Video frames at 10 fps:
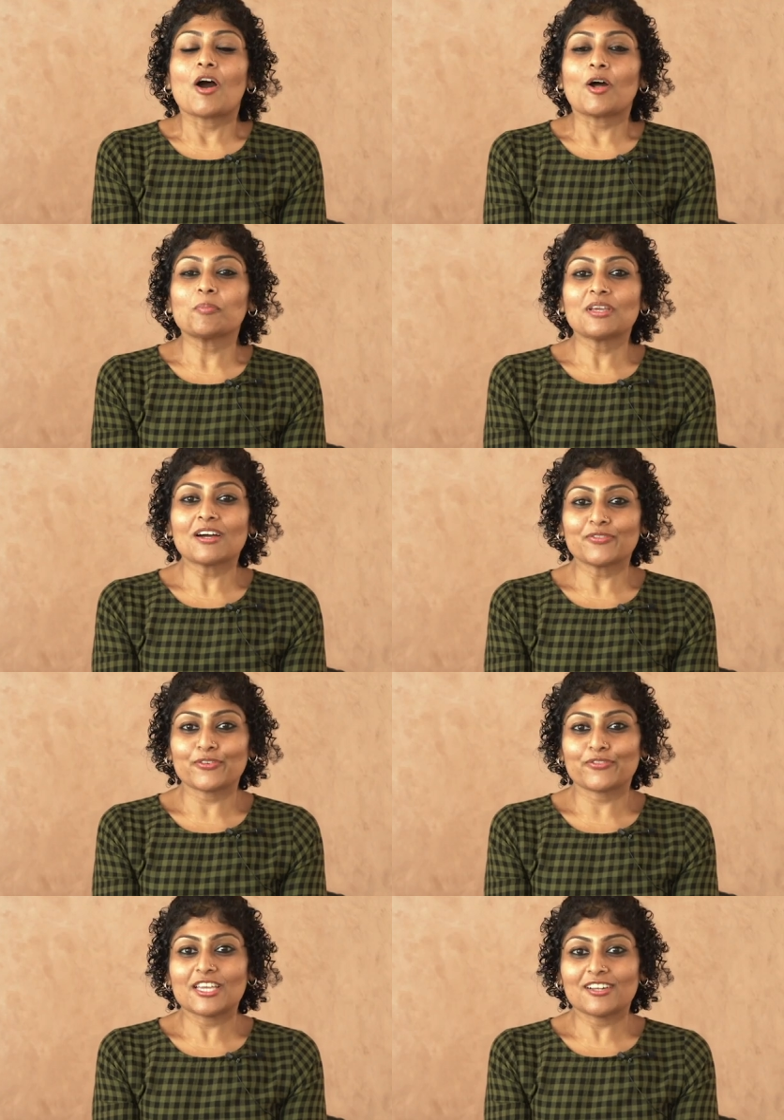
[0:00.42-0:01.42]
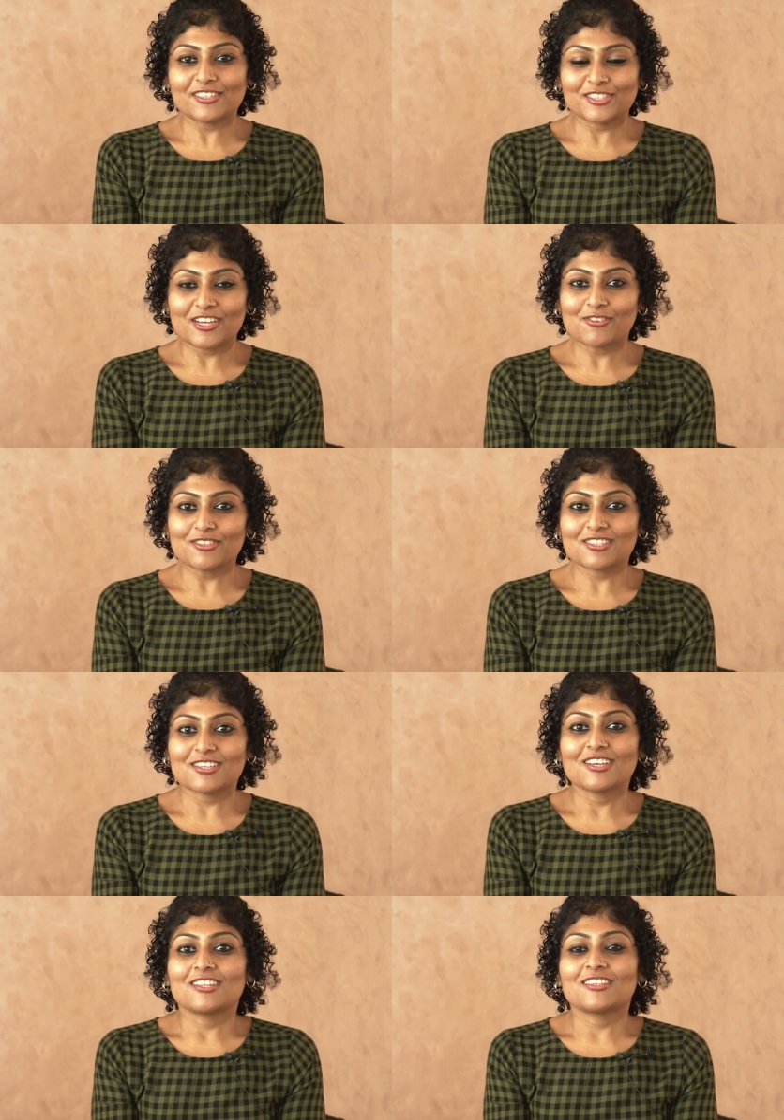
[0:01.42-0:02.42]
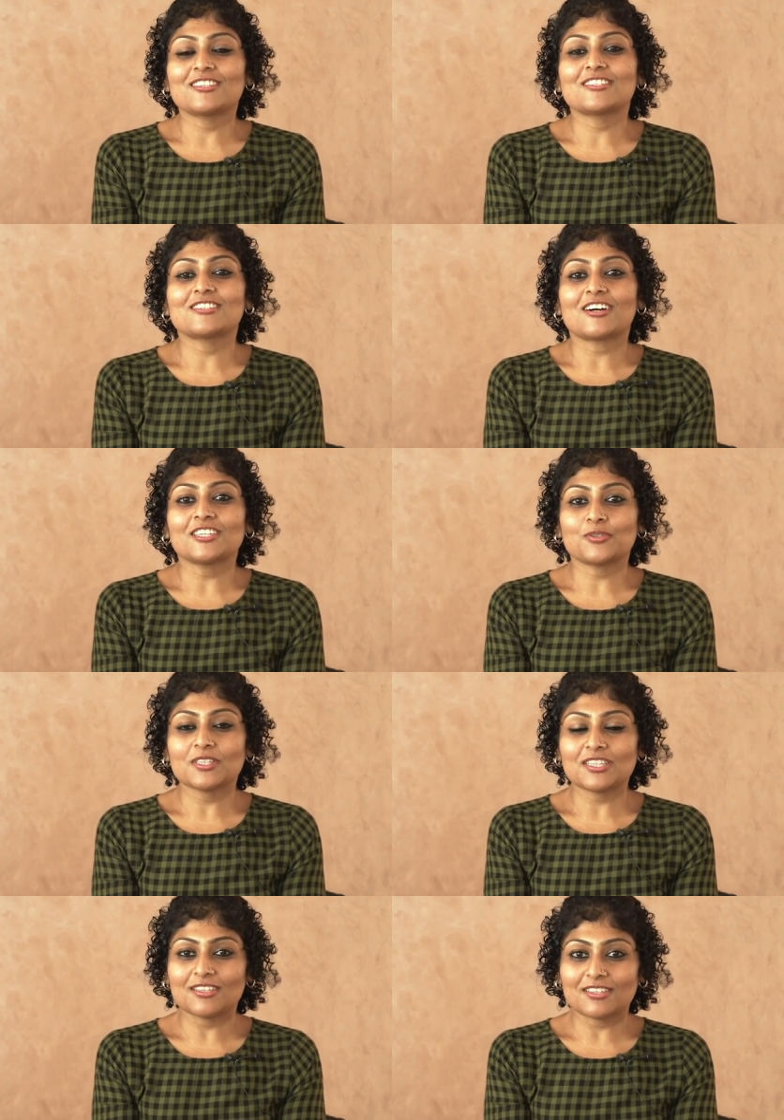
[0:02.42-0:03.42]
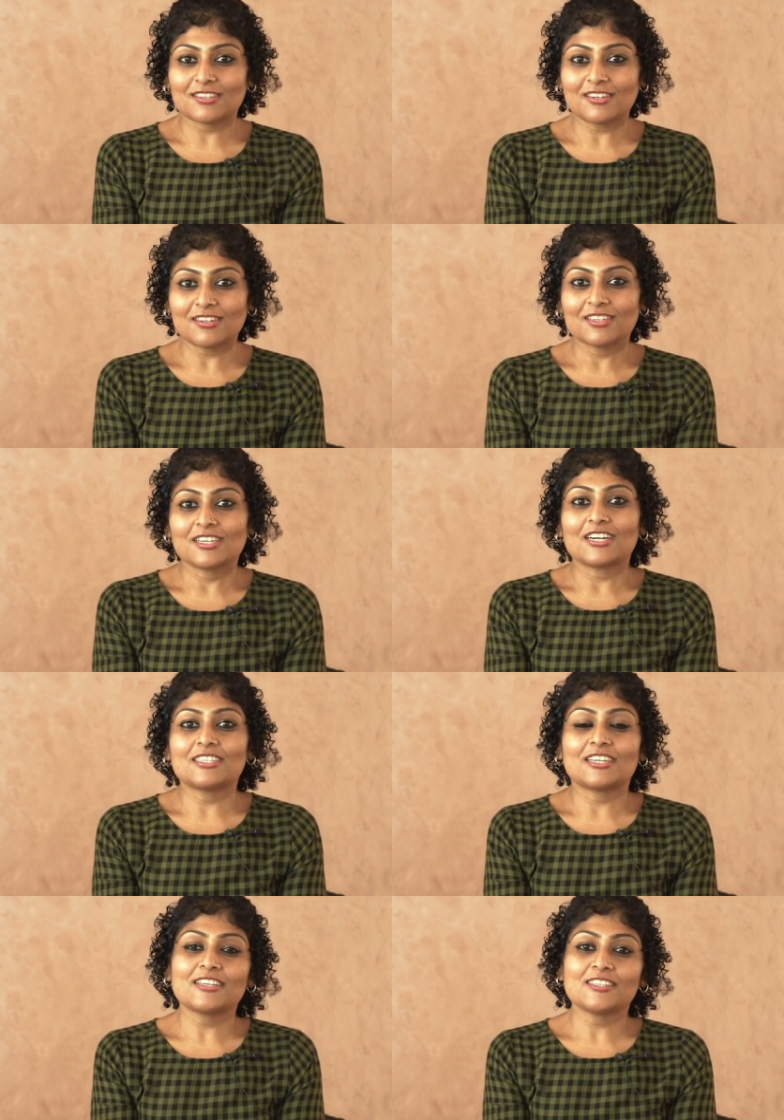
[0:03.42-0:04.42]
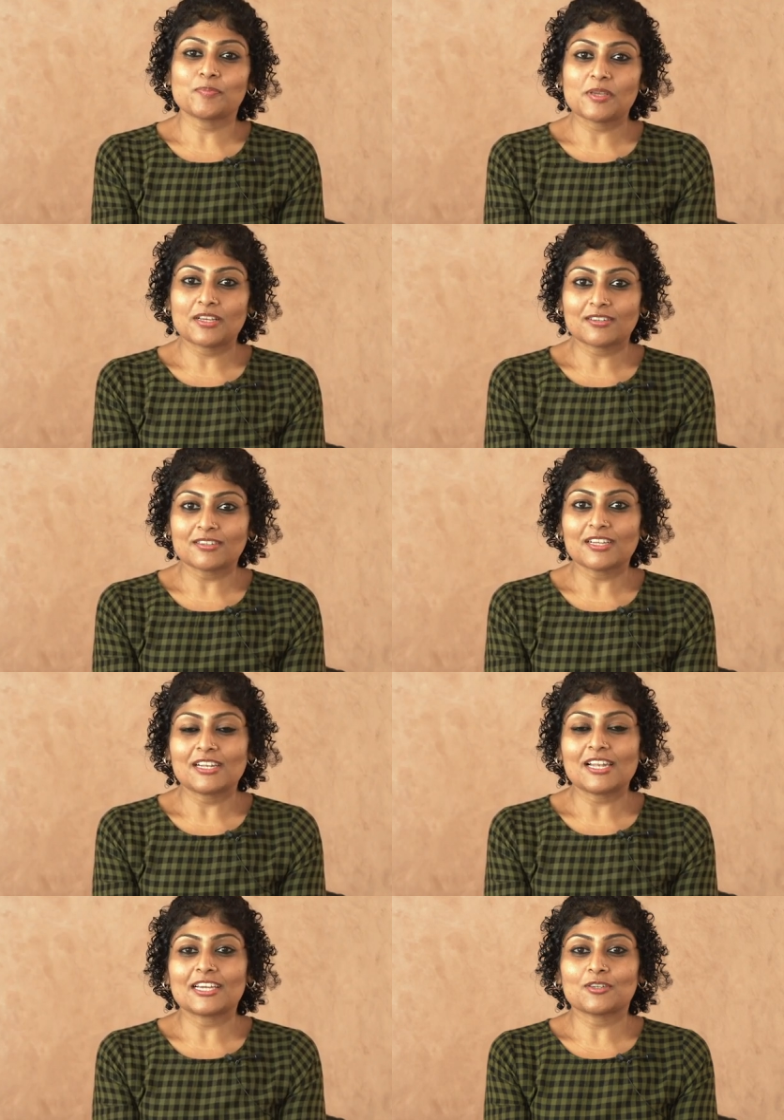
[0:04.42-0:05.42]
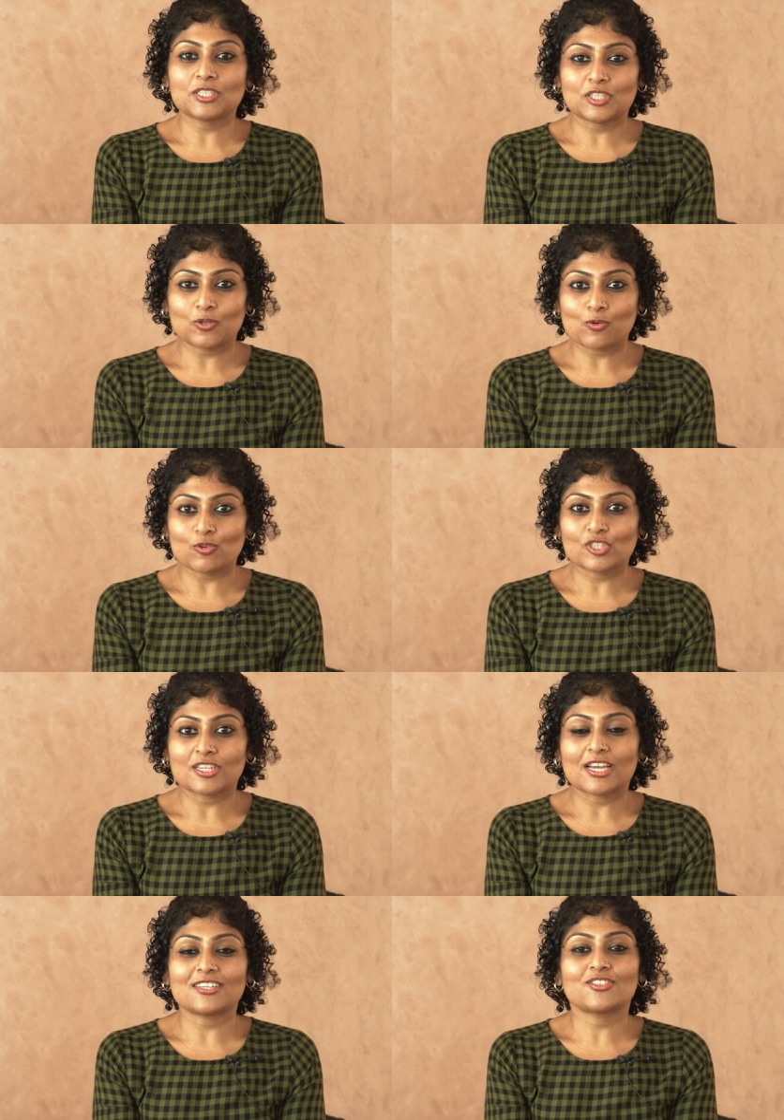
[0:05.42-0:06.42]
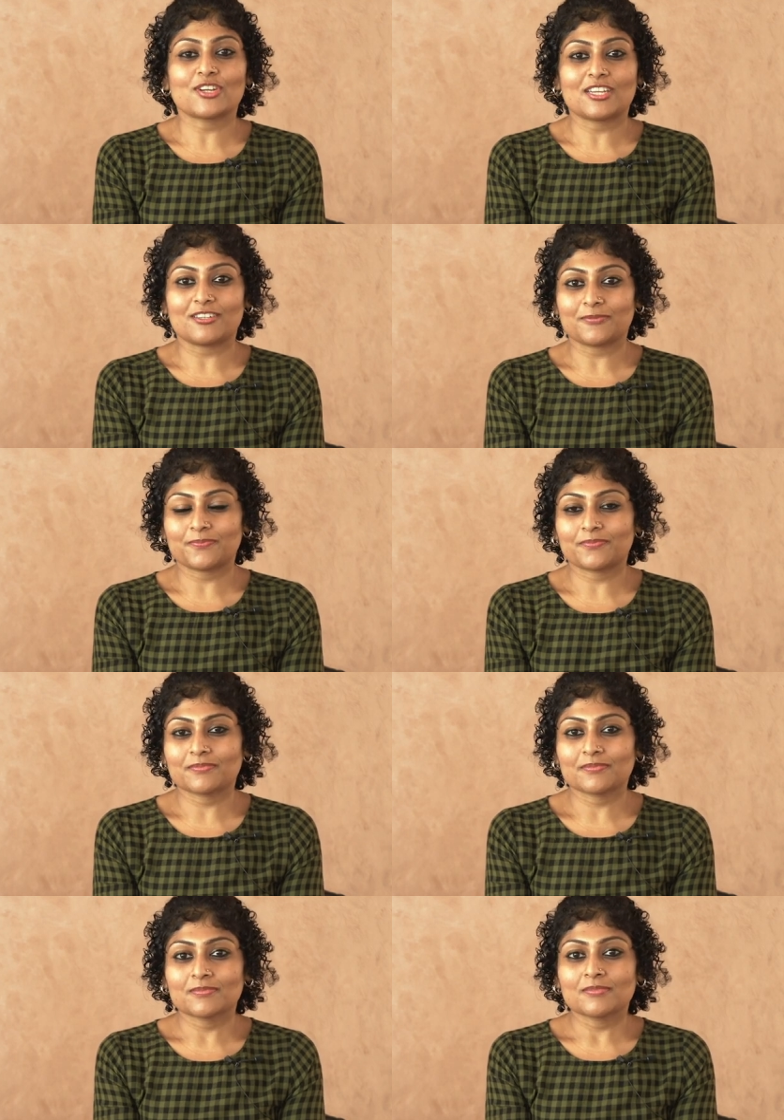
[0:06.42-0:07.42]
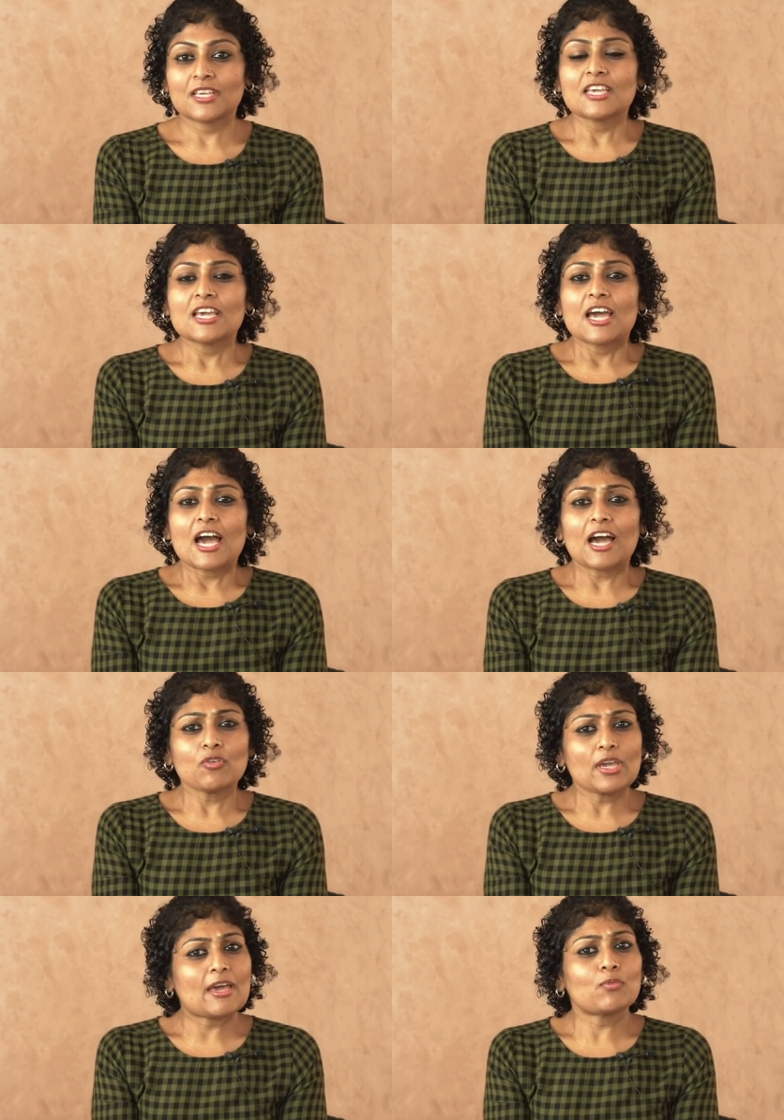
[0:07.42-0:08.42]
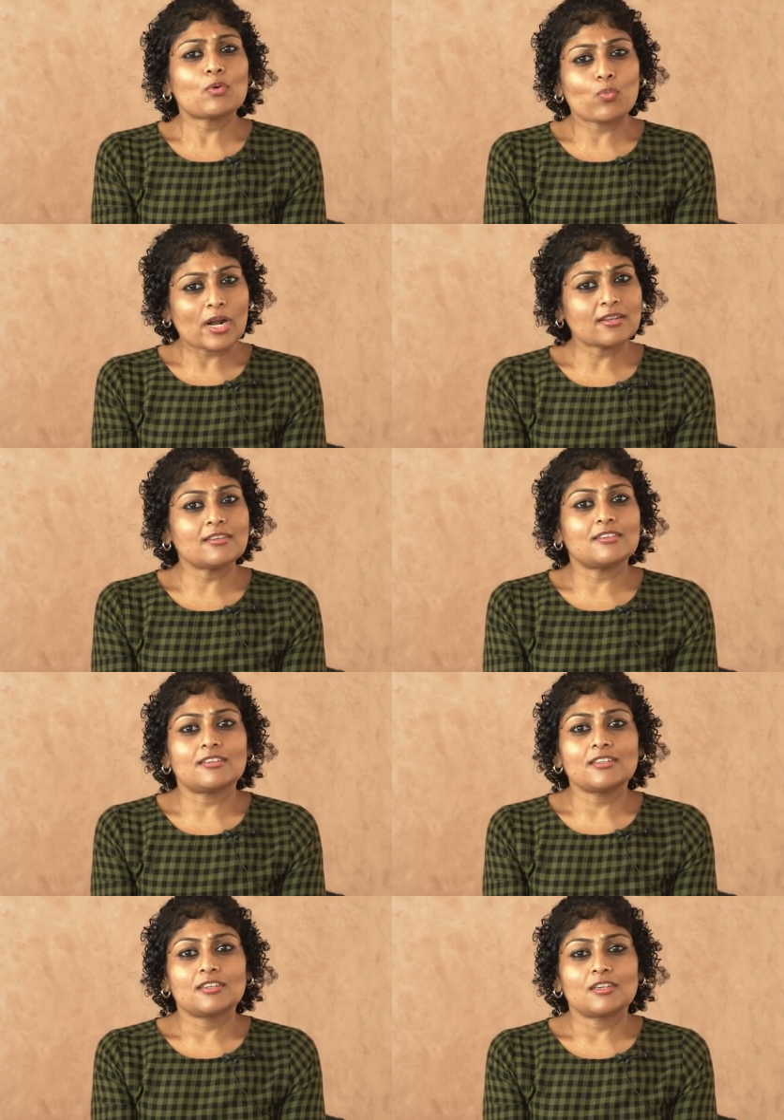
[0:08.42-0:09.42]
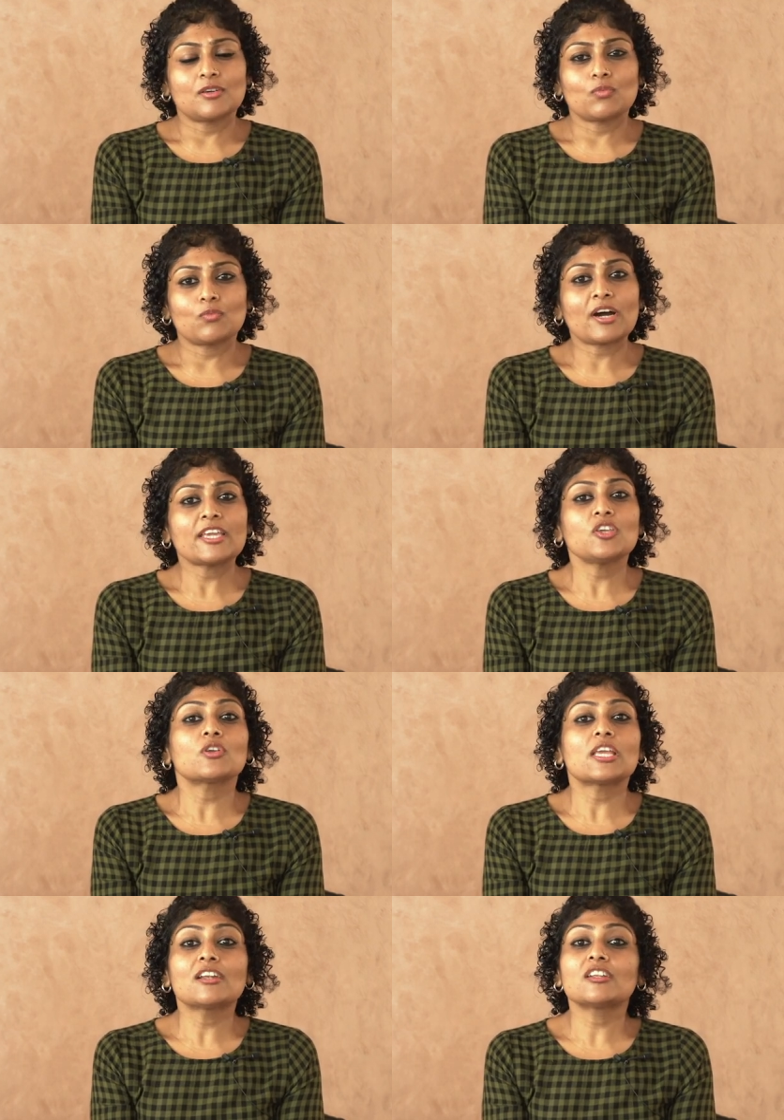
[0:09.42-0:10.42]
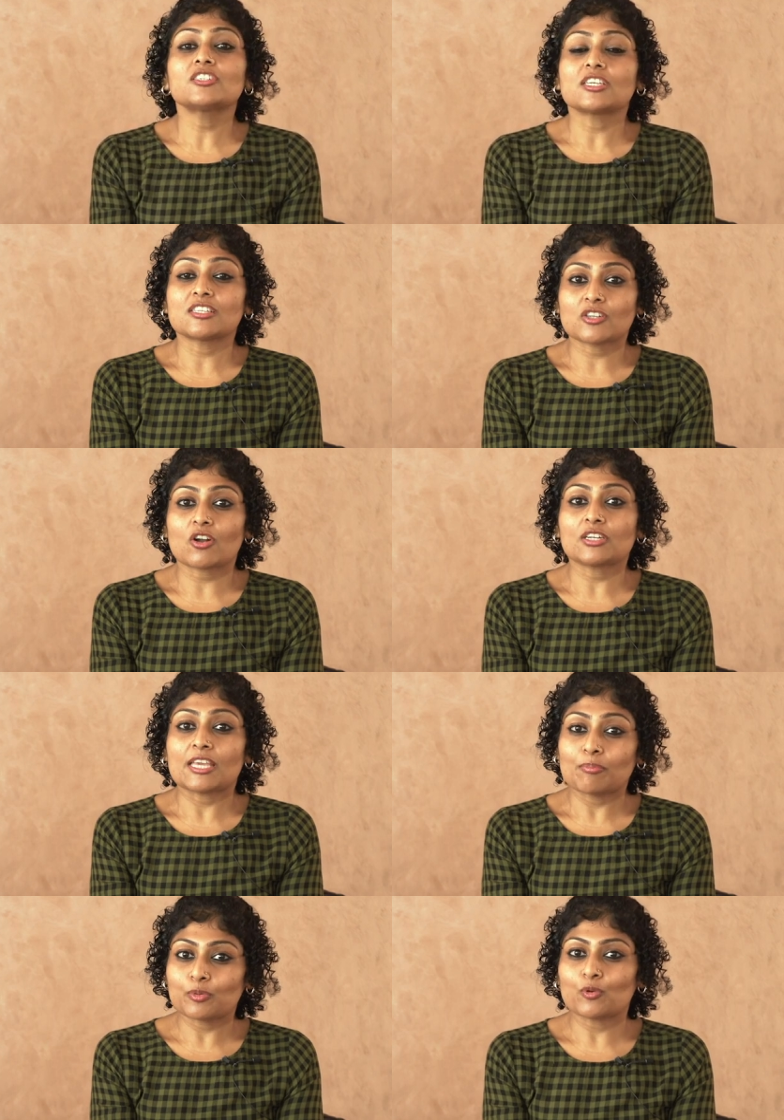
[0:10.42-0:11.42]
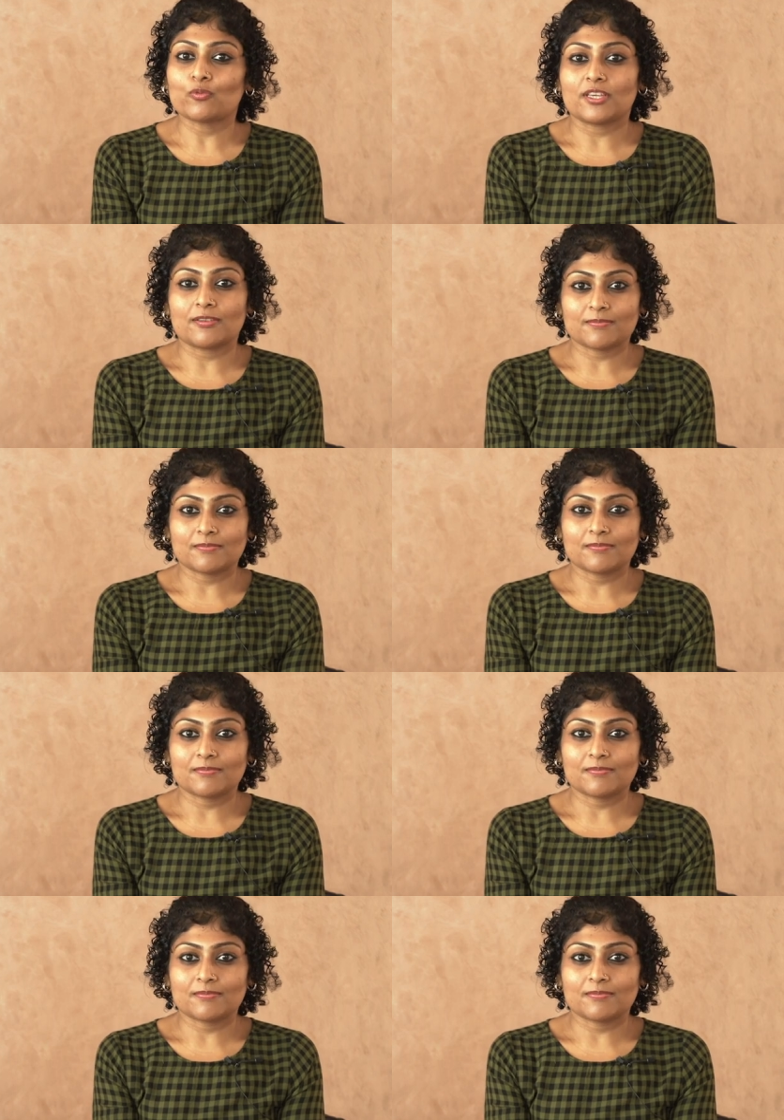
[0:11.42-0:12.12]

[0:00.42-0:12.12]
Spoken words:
On behalf of English House, this is Ashwati Dhinal, a TEDx speaker, language coach and trainer. Have you ever wondered why your English is not improving?